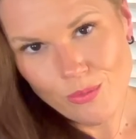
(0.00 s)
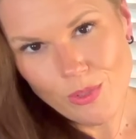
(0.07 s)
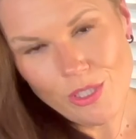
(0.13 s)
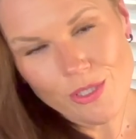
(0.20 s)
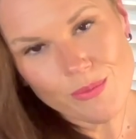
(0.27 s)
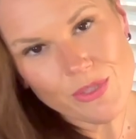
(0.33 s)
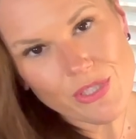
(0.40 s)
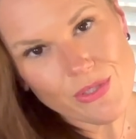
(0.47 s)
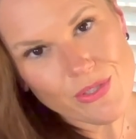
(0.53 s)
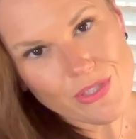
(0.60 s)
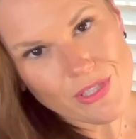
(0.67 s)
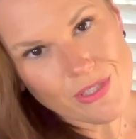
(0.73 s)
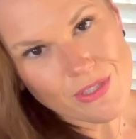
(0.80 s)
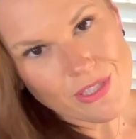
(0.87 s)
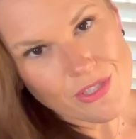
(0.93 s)
welcome to your
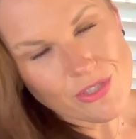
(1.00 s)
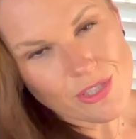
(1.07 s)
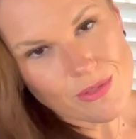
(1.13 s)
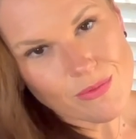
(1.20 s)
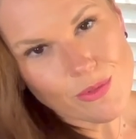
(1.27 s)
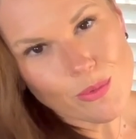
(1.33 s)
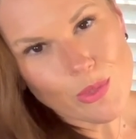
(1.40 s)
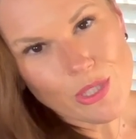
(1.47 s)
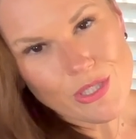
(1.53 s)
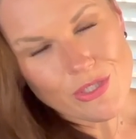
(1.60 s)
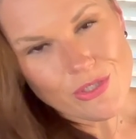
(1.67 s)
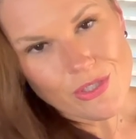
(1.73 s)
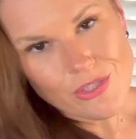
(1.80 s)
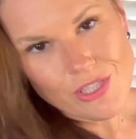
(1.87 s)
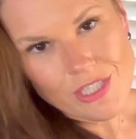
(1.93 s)
Sunday Shuffle. We're going to
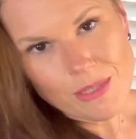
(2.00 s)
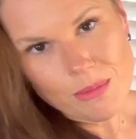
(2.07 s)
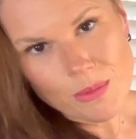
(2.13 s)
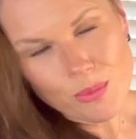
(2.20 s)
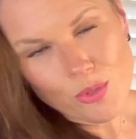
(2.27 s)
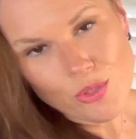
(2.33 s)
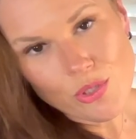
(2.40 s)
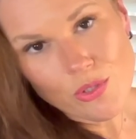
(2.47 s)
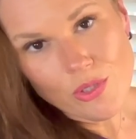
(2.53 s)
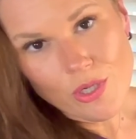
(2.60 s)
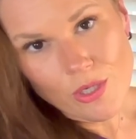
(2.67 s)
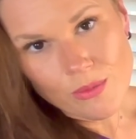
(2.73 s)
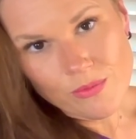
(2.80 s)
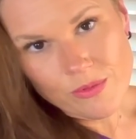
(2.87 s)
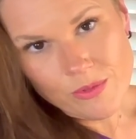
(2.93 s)
start today by pulling a
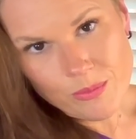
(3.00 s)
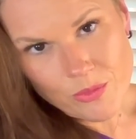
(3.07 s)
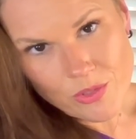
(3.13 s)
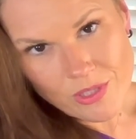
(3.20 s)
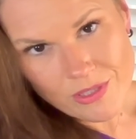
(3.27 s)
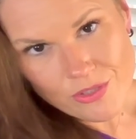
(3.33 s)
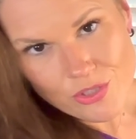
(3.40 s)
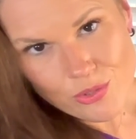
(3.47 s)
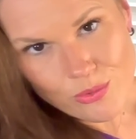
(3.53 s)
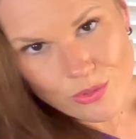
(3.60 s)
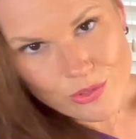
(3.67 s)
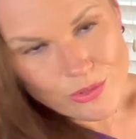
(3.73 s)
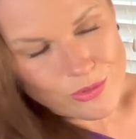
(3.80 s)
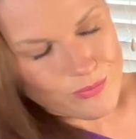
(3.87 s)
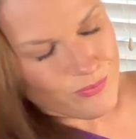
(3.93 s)
card from the Moonology
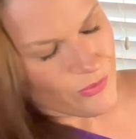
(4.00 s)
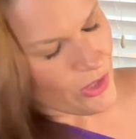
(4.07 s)
Oracle.